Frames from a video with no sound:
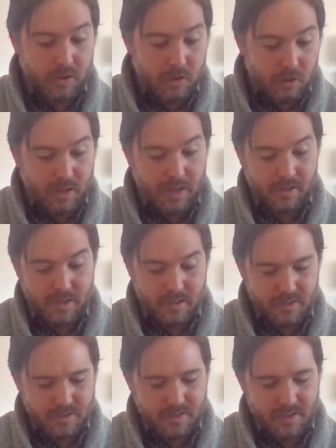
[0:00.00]
look at
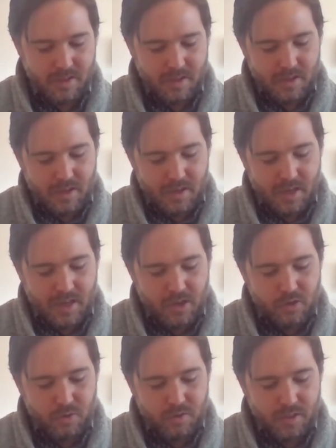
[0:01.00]
this? And I
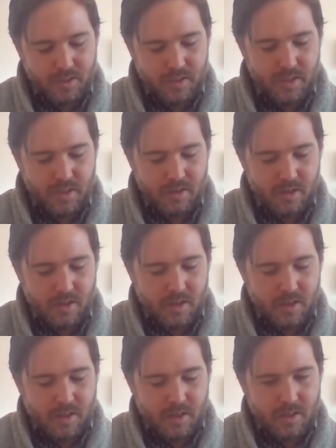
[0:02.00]
do think that
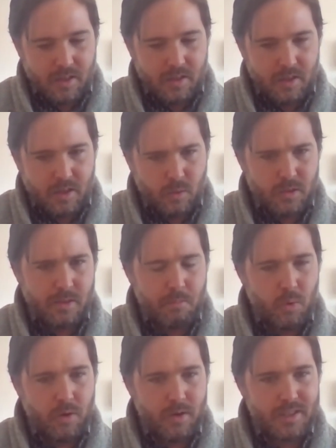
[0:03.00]
there was an
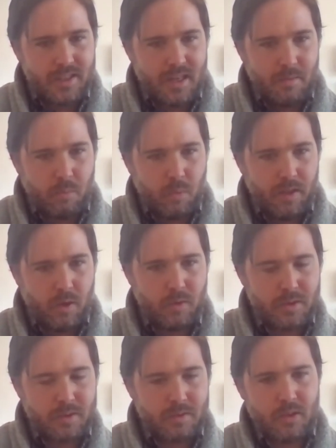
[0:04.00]
important step where there
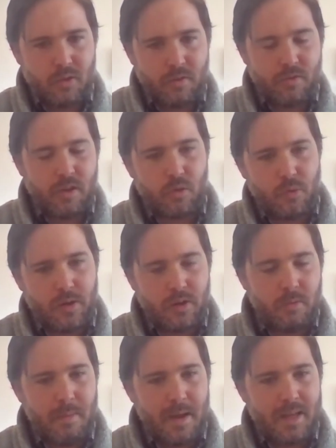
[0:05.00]
was a sort of a
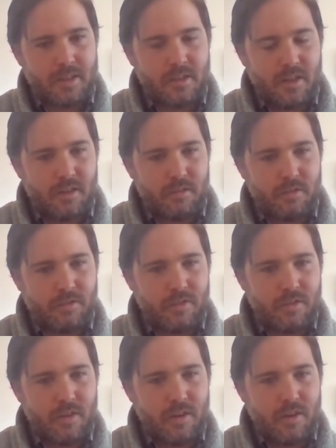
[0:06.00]
critical mass of
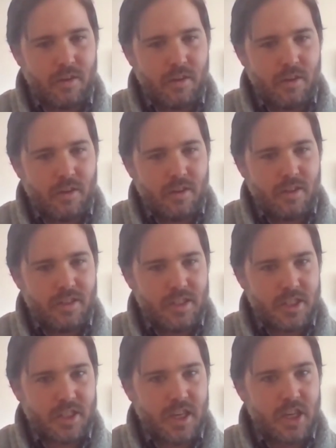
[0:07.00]

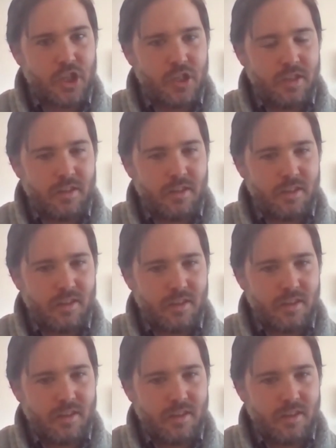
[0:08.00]
discussion,